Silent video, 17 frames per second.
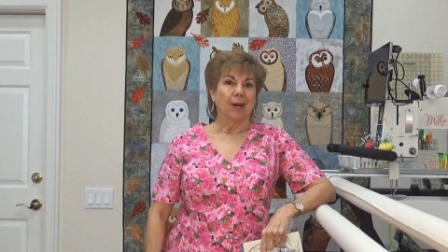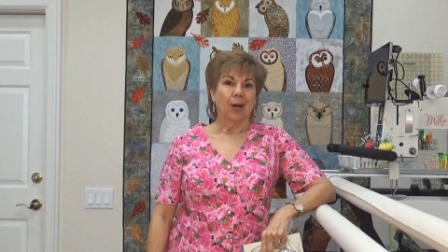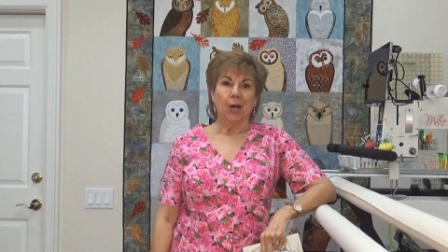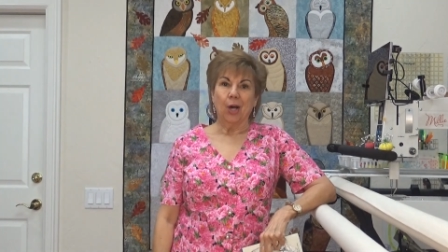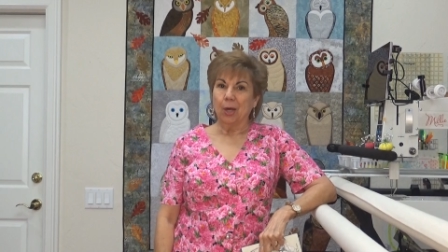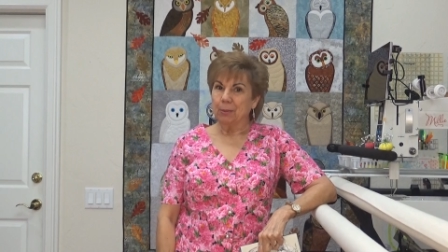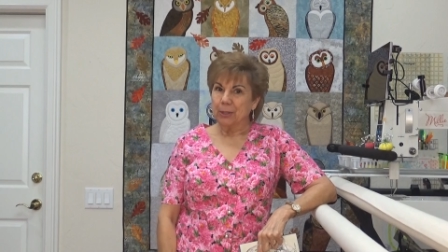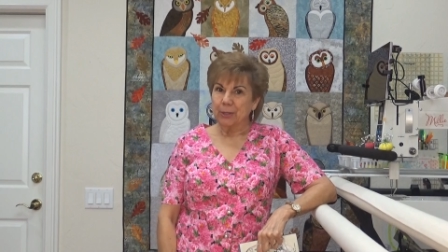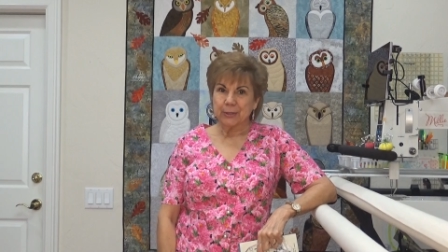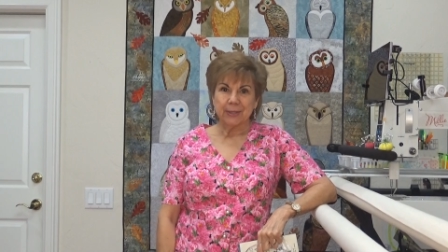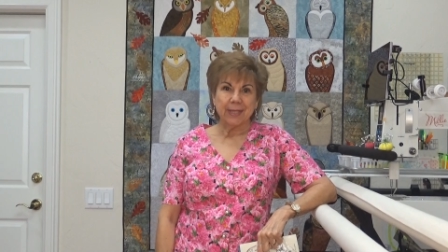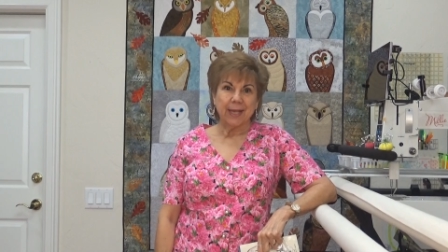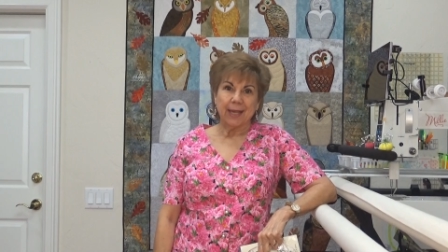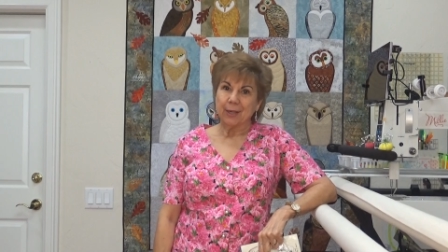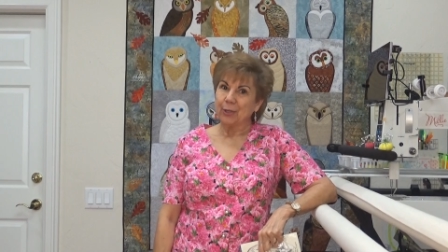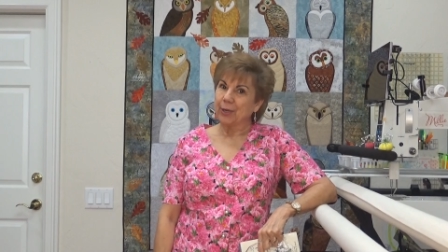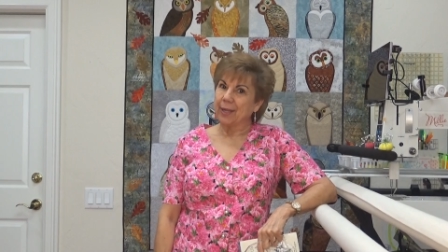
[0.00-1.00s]
Almost
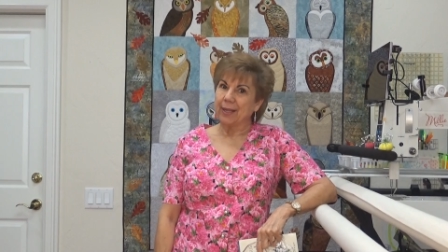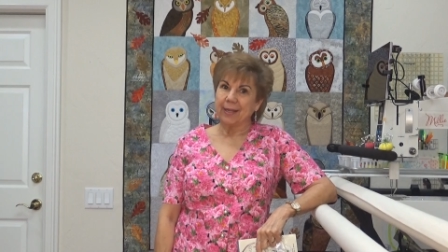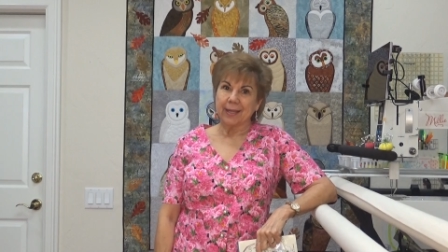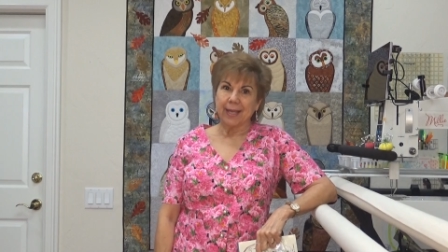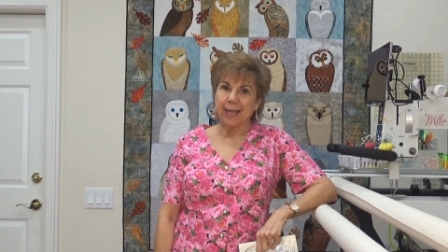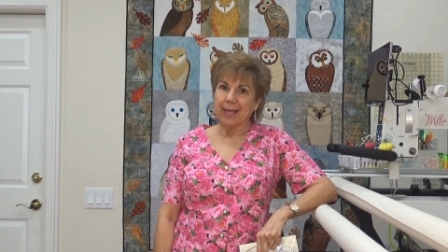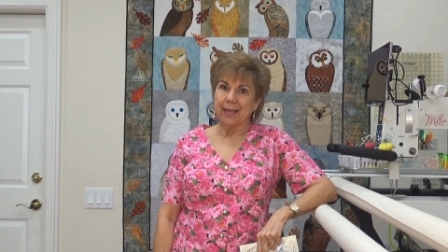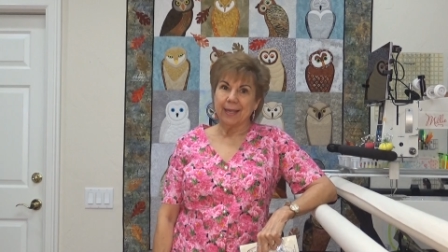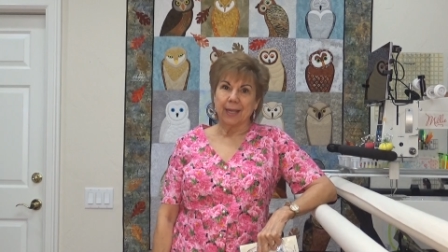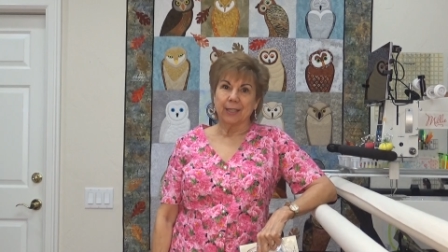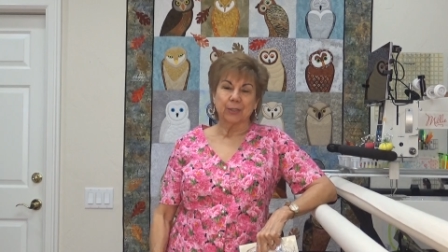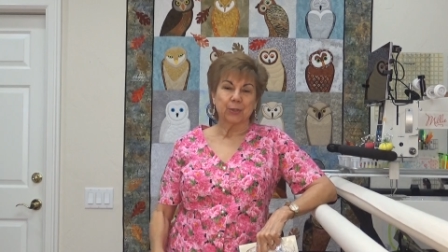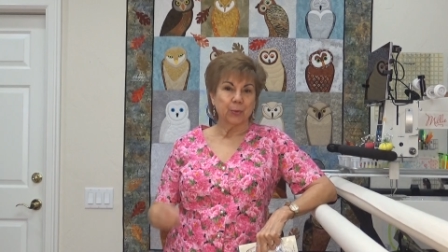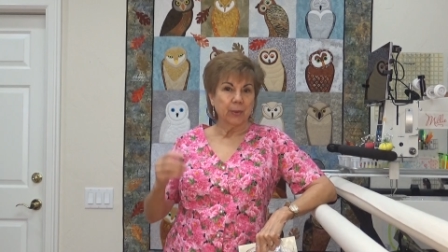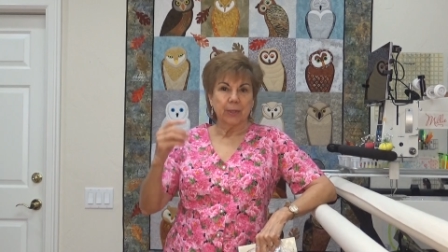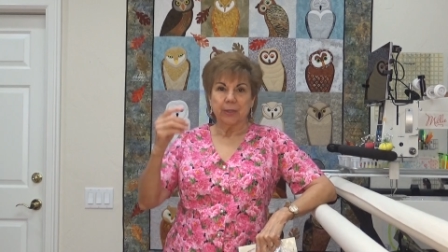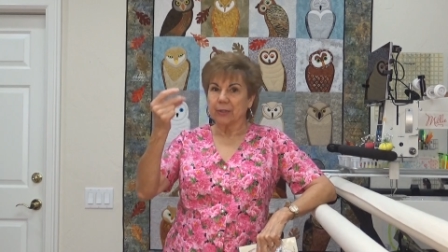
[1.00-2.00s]
Saturday again. I
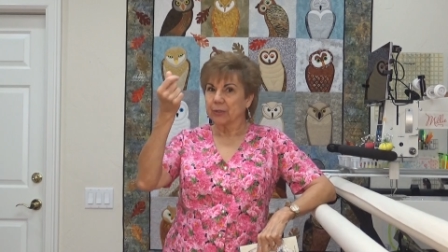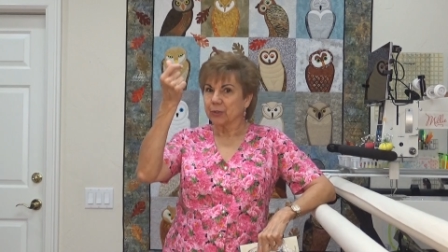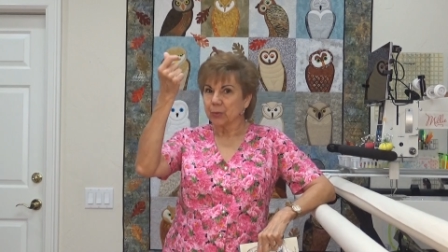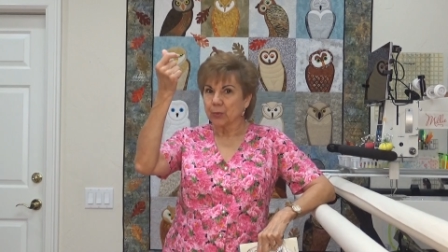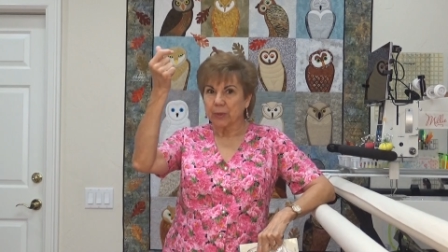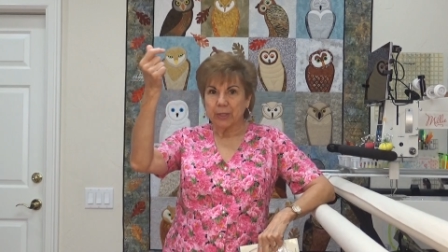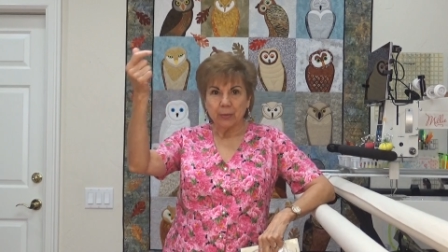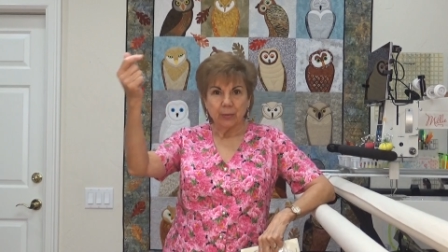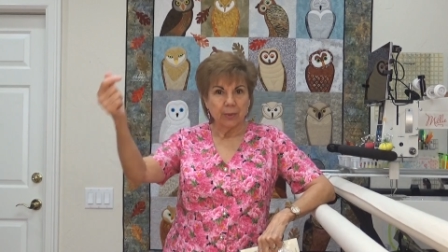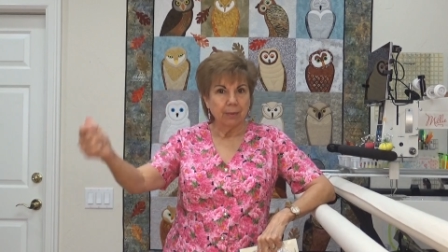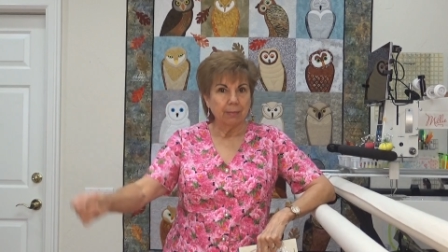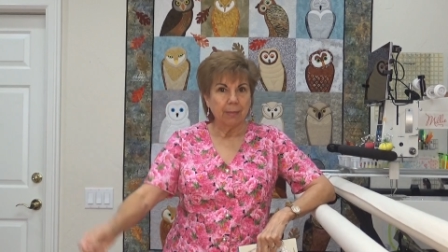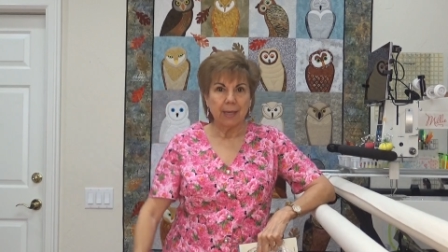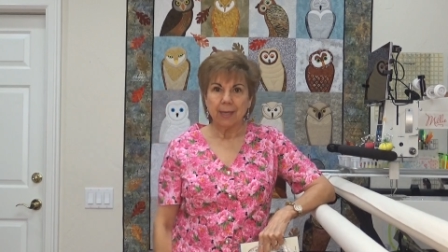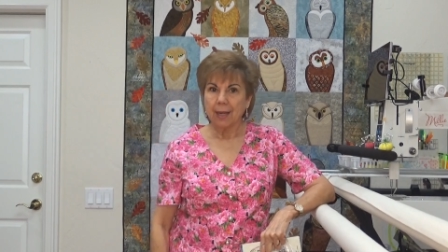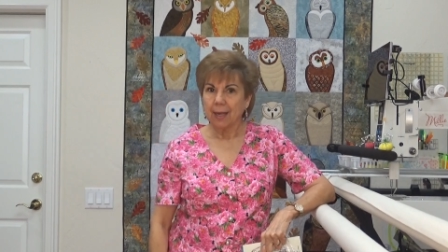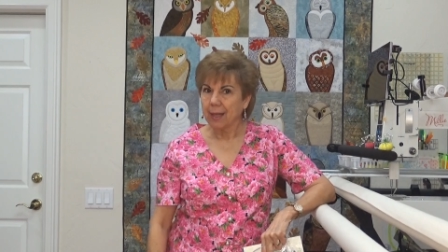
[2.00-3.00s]
swear this week went
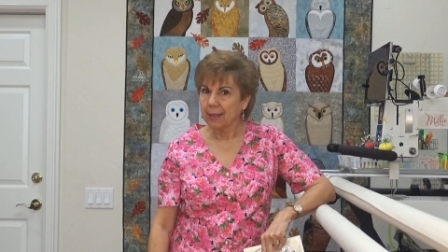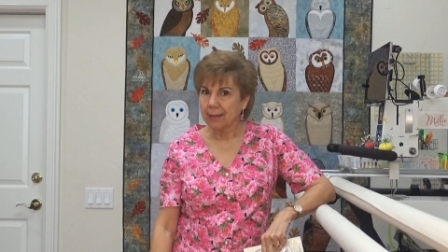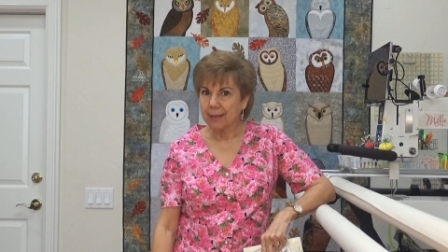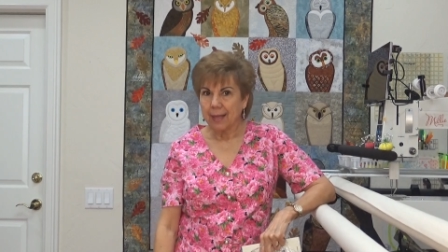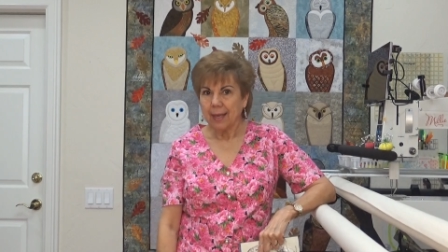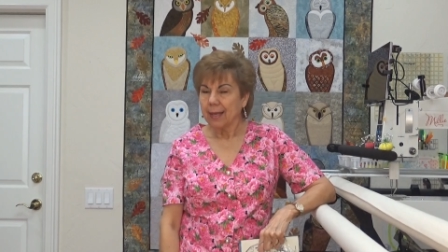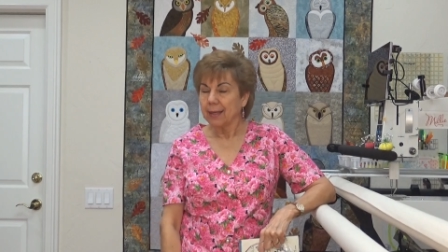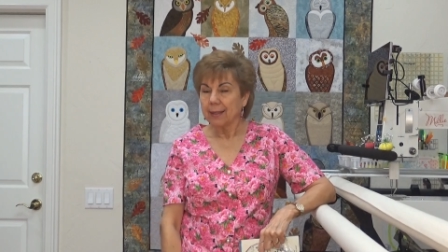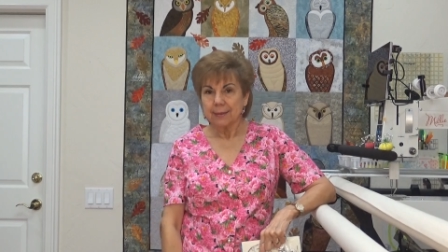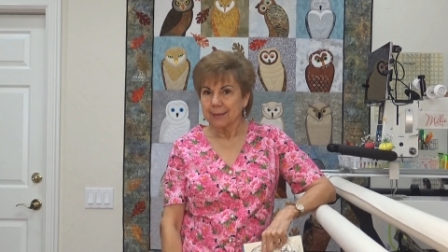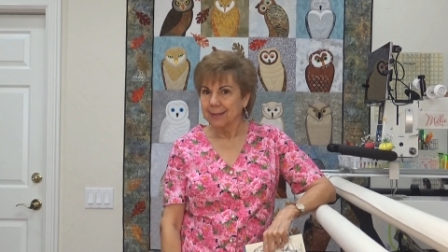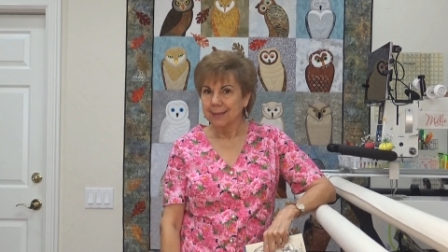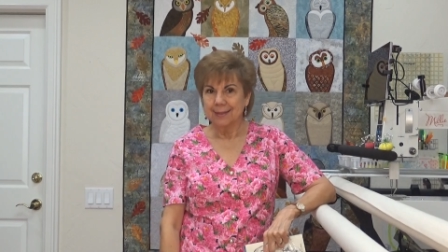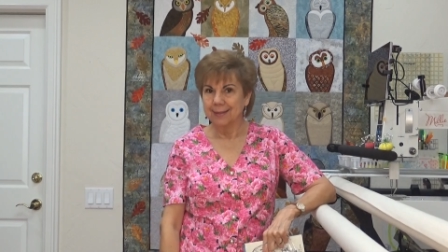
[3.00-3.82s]
by like that.